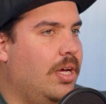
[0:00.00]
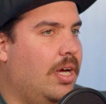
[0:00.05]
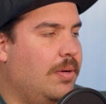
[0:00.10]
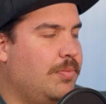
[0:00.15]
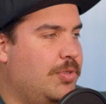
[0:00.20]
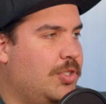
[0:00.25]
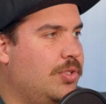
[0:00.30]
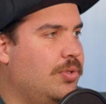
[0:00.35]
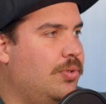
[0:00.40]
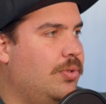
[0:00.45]

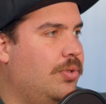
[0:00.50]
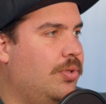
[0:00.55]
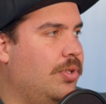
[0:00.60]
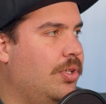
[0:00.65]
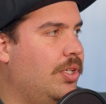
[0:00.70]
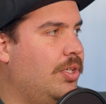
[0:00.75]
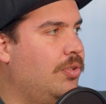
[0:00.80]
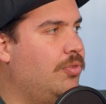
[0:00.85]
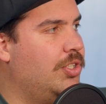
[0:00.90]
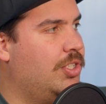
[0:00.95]
I'm sure
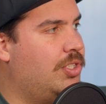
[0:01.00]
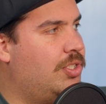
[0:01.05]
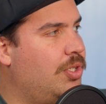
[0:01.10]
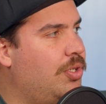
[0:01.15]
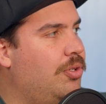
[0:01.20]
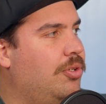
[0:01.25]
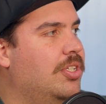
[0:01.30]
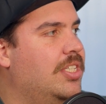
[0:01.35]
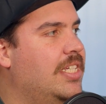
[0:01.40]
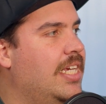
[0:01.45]
you just do
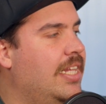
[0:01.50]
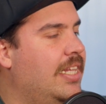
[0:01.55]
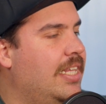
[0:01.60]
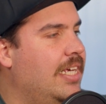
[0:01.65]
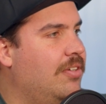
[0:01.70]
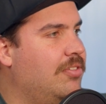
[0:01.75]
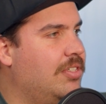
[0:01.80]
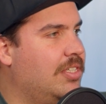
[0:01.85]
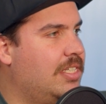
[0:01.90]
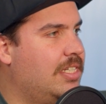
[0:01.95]
your
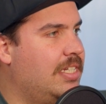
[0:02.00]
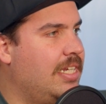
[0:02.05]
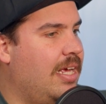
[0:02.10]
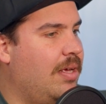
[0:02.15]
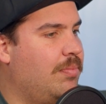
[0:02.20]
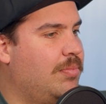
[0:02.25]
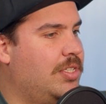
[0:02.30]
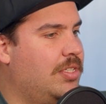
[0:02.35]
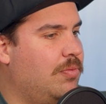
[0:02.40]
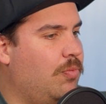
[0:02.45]
10,000
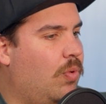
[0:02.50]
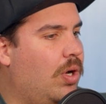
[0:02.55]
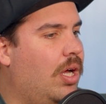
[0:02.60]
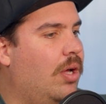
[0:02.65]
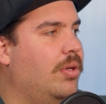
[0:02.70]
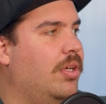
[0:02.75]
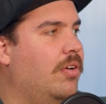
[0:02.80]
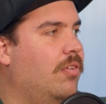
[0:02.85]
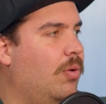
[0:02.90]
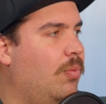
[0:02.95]
steps
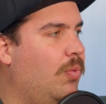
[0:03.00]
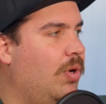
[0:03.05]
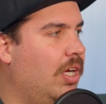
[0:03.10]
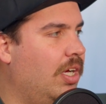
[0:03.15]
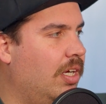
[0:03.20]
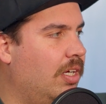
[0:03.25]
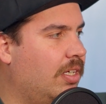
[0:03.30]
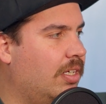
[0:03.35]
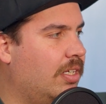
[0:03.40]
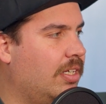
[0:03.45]
while you're at
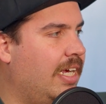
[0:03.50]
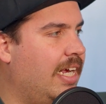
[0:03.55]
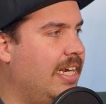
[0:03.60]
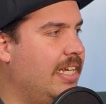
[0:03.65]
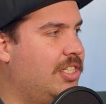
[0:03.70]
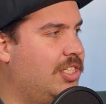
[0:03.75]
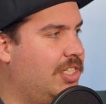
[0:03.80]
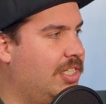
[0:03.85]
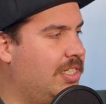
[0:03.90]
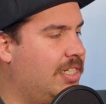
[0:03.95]
work and
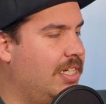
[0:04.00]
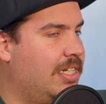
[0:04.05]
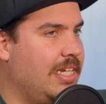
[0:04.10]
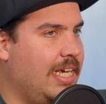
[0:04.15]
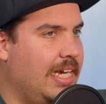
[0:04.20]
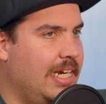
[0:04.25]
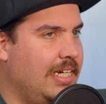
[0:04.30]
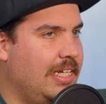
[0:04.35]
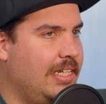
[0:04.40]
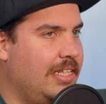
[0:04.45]
it's just a
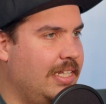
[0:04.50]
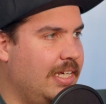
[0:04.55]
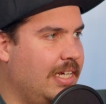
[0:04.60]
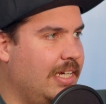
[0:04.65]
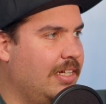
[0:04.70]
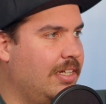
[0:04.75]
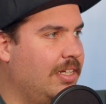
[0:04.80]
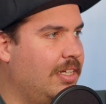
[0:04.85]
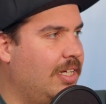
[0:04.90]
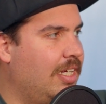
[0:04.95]
daily
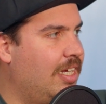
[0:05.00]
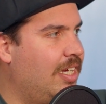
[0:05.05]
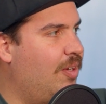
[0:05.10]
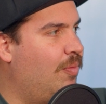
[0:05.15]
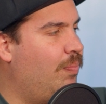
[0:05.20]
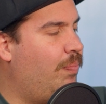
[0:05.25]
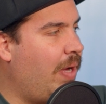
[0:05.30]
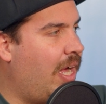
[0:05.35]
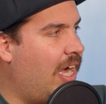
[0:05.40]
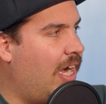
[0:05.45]
thing.
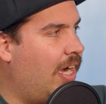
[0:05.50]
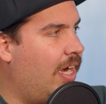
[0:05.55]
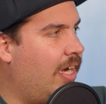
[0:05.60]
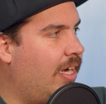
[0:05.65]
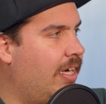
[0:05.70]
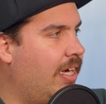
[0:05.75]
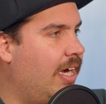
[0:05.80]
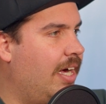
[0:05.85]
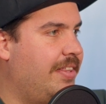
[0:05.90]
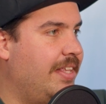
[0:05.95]
But
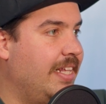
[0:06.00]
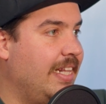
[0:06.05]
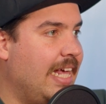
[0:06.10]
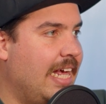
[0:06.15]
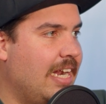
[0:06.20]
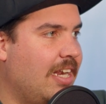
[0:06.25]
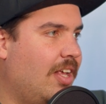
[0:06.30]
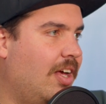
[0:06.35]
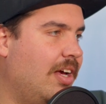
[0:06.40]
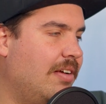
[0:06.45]
I think
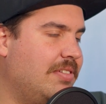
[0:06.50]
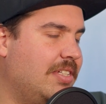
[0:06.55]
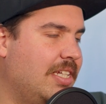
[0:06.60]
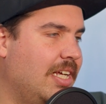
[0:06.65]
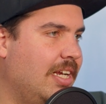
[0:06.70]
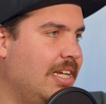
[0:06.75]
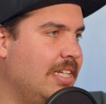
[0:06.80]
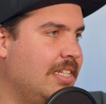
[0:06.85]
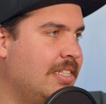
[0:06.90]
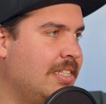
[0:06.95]
that
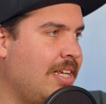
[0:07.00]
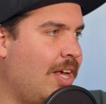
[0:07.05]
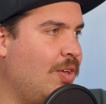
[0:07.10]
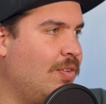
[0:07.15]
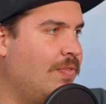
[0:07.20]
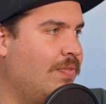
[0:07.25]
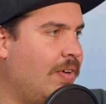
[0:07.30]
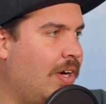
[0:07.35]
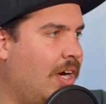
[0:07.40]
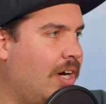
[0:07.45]
lifestyle is
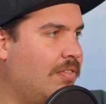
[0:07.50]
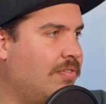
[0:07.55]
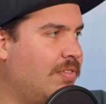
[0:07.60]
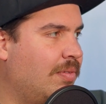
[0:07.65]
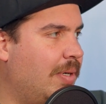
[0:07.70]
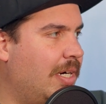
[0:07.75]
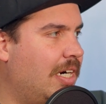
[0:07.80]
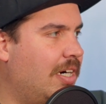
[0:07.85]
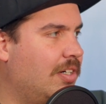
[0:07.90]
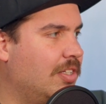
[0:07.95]
so far
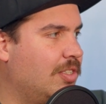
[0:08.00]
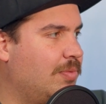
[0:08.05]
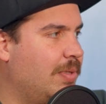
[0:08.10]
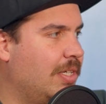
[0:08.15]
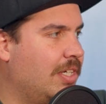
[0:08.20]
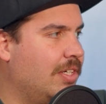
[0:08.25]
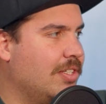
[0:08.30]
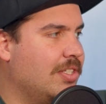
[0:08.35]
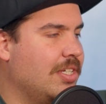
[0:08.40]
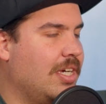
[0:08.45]
from ours
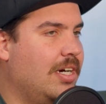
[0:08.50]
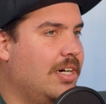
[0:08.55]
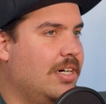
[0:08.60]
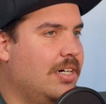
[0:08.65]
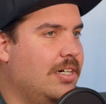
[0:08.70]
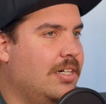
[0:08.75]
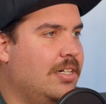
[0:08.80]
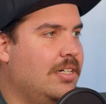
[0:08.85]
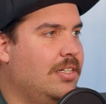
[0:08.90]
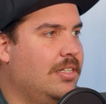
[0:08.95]
because
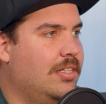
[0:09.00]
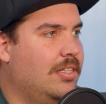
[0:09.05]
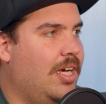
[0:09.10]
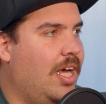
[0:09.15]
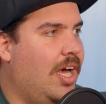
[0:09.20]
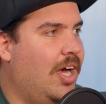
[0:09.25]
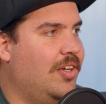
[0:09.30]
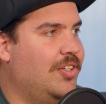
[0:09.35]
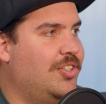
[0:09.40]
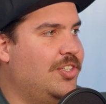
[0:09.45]
our
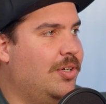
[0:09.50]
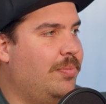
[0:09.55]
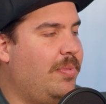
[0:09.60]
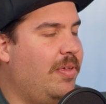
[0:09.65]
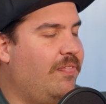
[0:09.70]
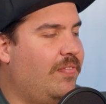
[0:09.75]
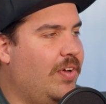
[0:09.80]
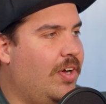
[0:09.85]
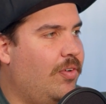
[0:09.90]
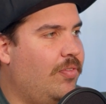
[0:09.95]
our mm. job
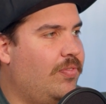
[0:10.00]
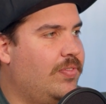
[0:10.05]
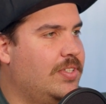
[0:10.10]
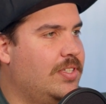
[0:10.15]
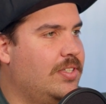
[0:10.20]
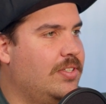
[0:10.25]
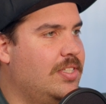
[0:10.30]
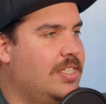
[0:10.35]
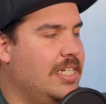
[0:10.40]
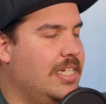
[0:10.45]

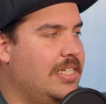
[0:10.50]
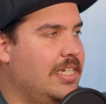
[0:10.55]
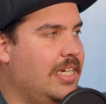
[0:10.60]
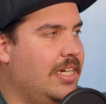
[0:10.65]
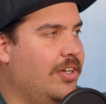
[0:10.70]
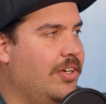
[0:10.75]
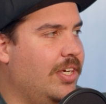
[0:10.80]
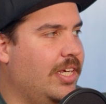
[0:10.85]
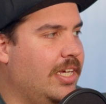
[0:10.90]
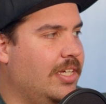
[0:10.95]
involves
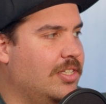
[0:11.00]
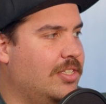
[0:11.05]
sitting looking